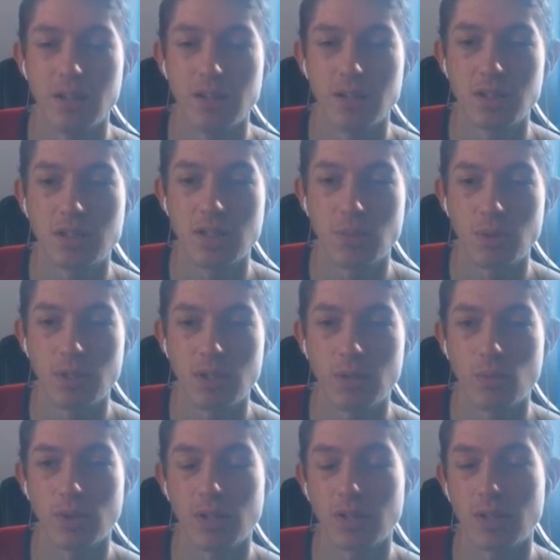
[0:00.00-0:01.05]
summon
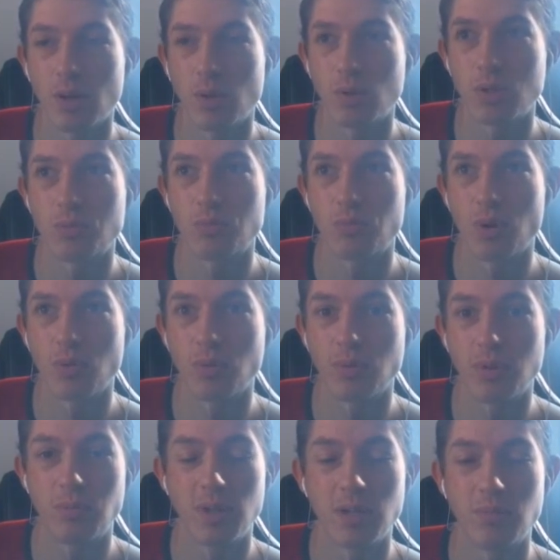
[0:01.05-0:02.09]
one of those,
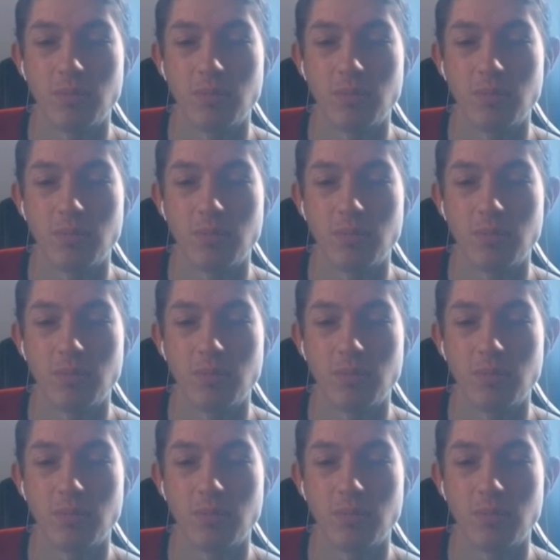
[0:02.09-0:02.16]
probably be in